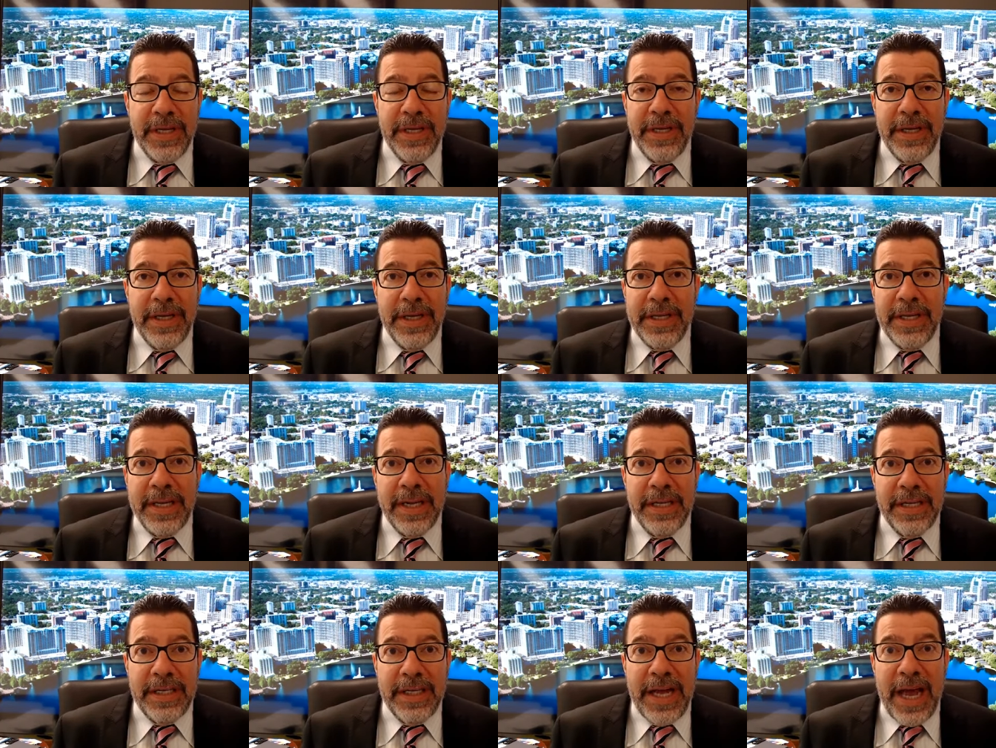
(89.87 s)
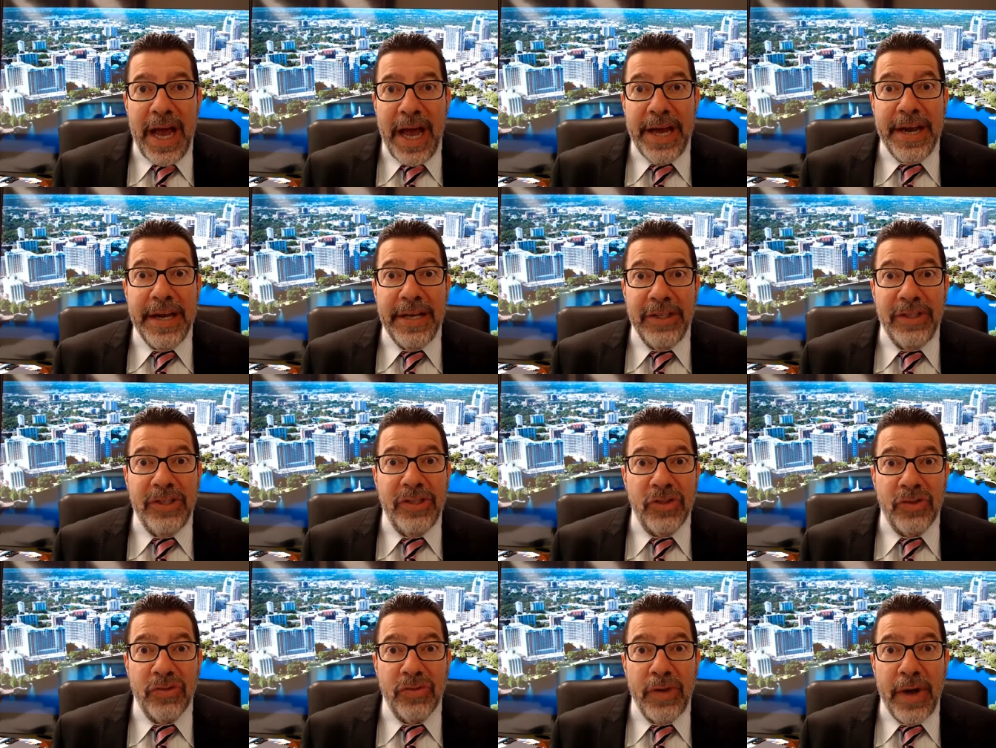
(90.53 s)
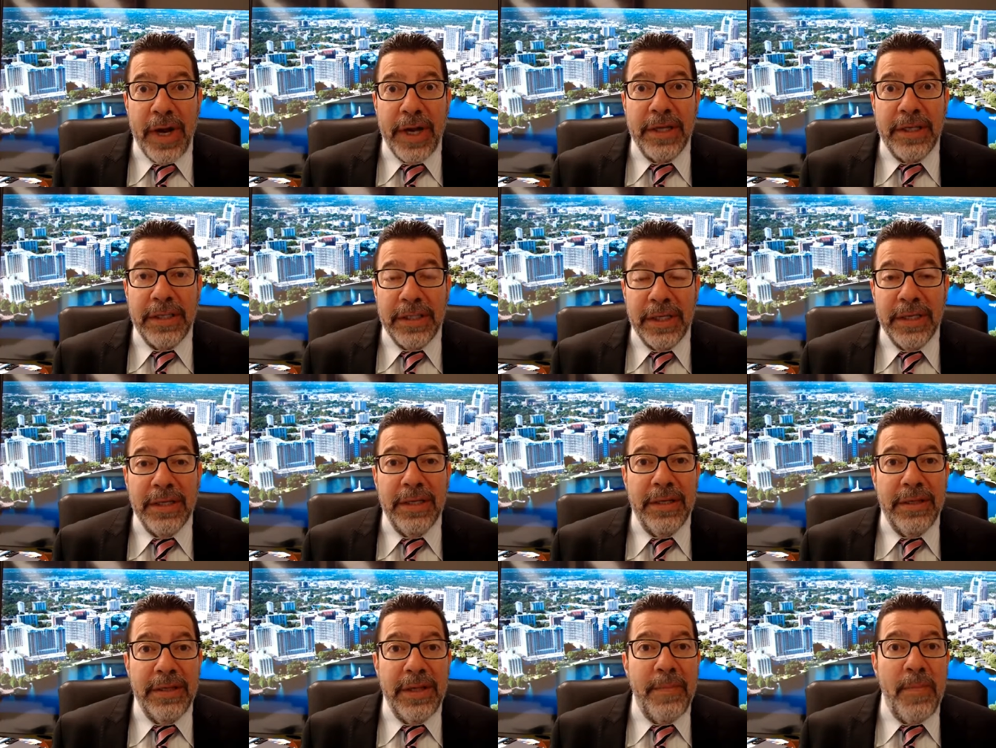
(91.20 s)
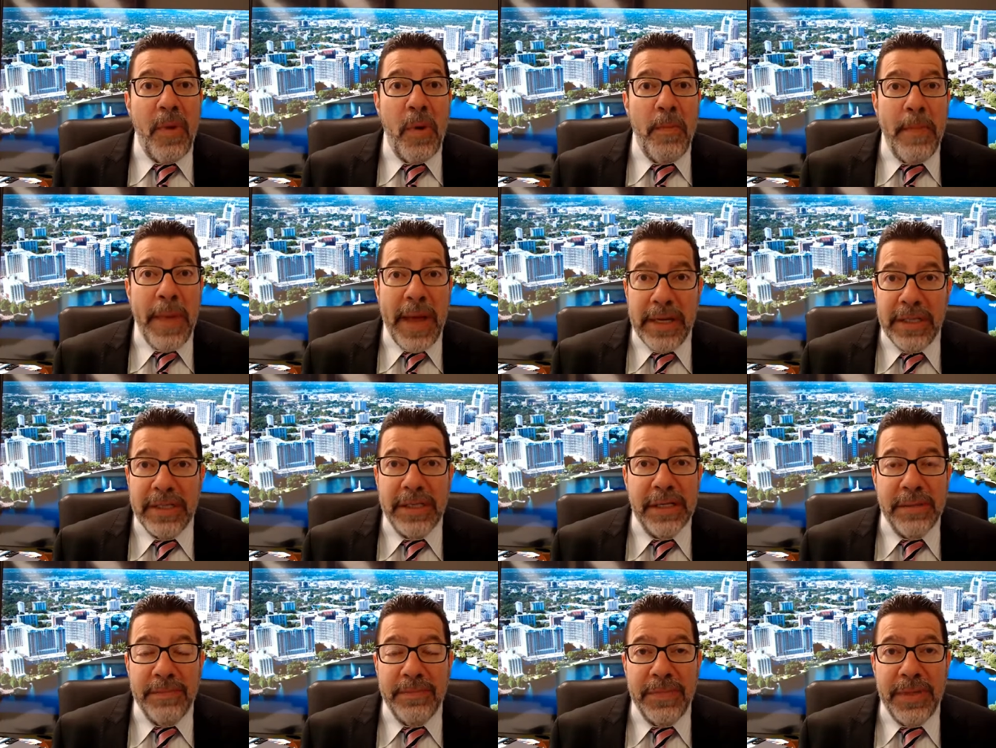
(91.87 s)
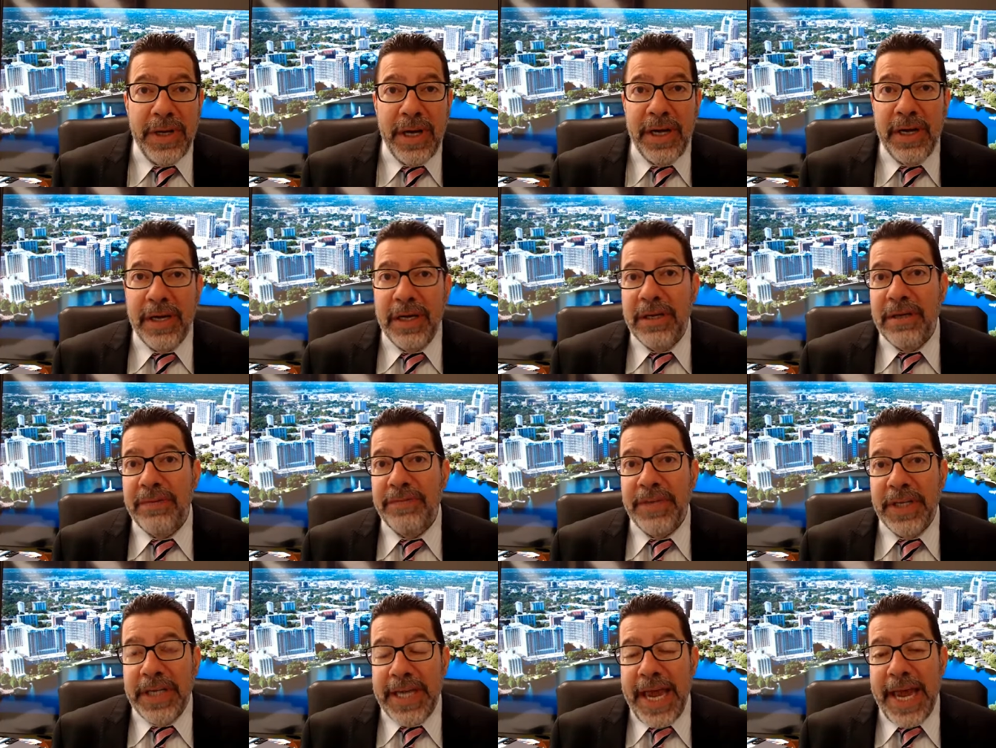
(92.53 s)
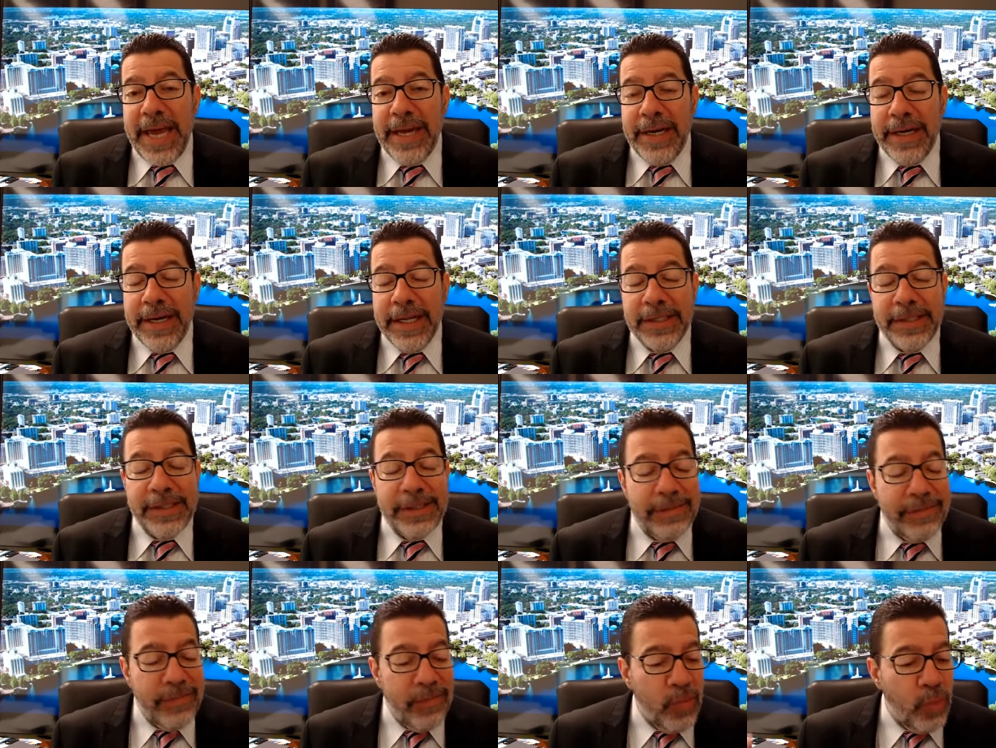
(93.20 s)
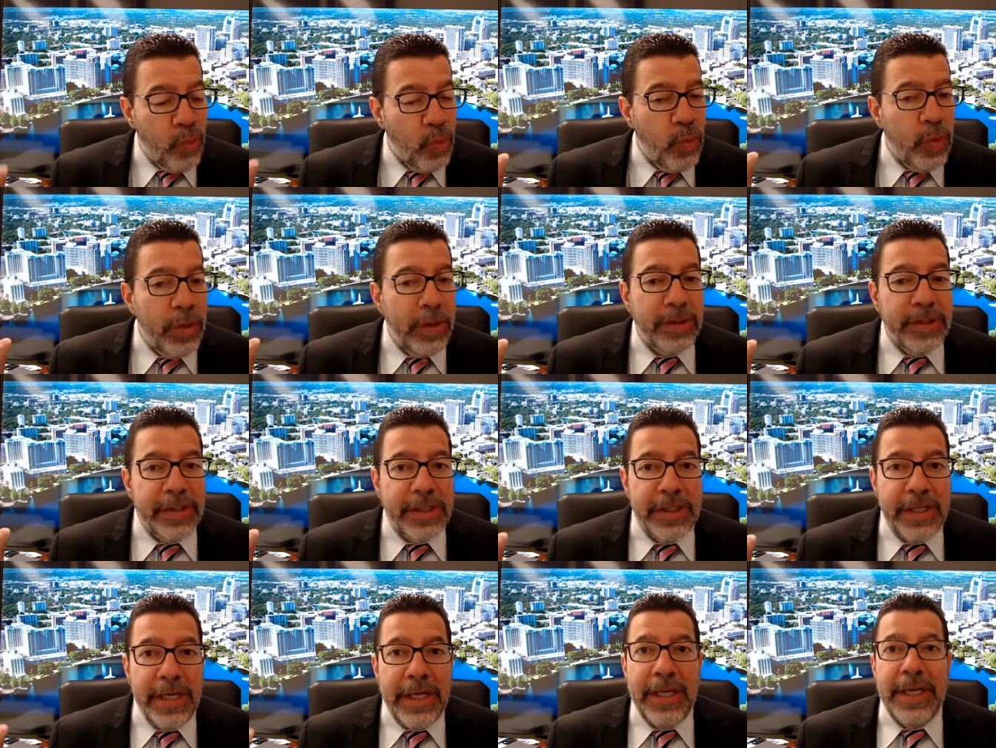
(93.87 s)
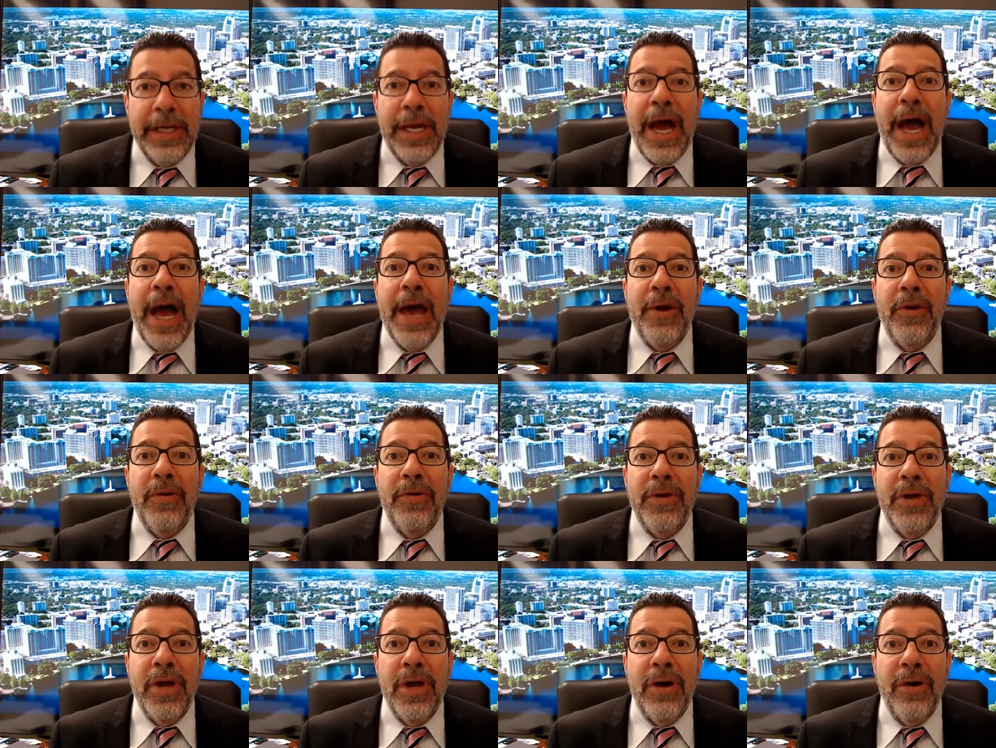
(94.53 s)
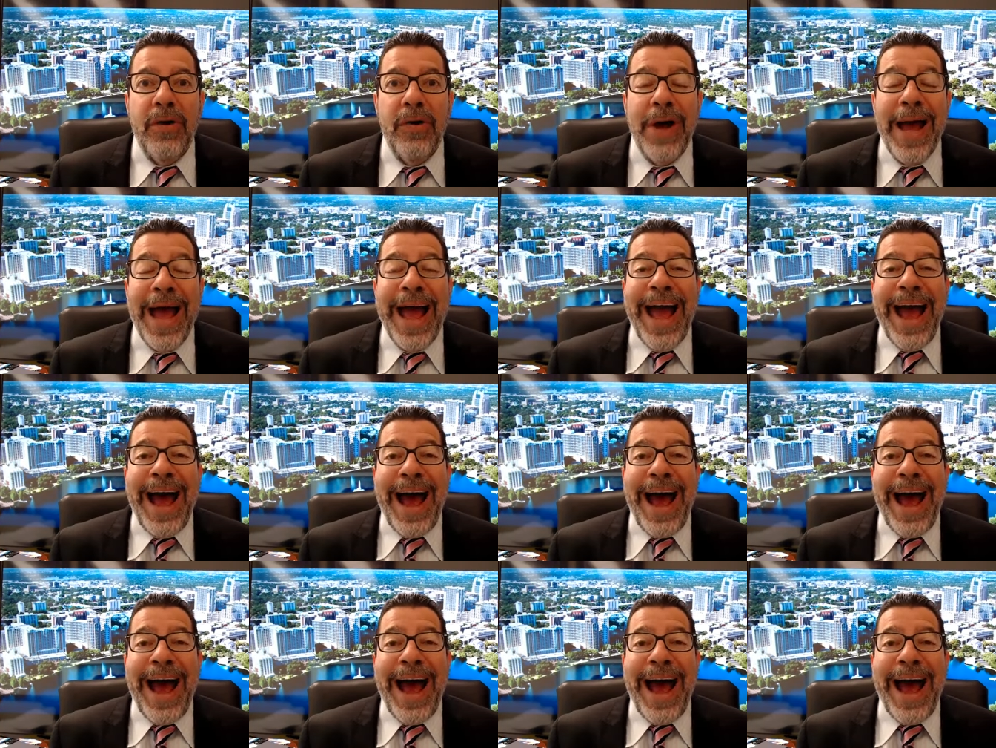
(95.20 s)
it can kind of direct the momentum of the candidates. We'll see. I don't know.